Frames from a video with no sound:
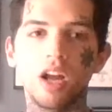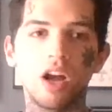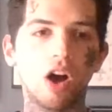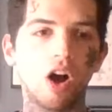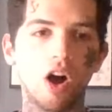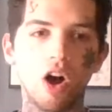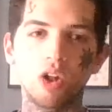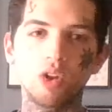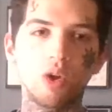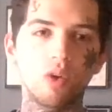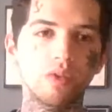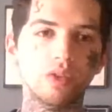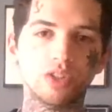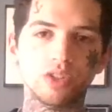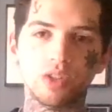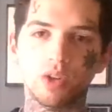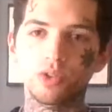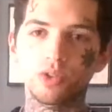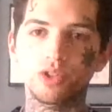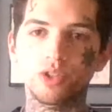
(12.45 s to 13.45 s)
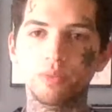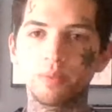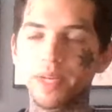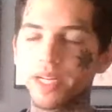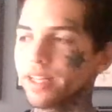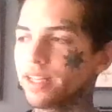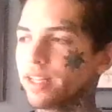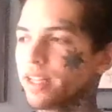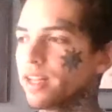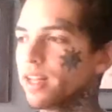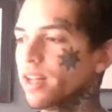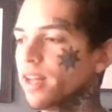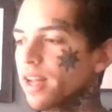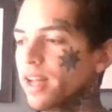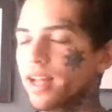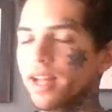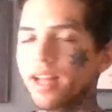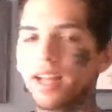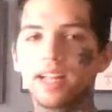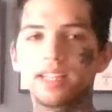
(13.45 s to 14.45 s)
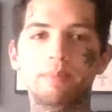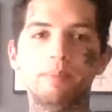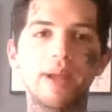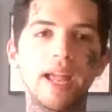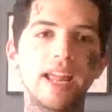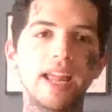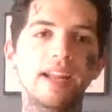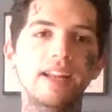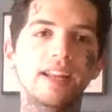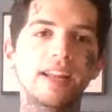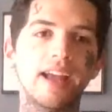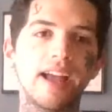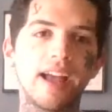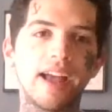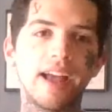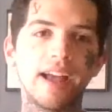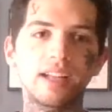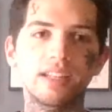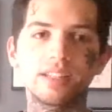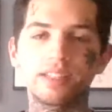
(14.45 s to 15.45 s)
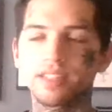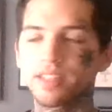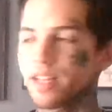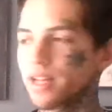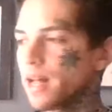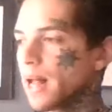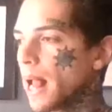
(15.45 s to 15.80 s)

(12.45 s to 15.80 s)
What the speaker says: all over social media. It's a pain in the ass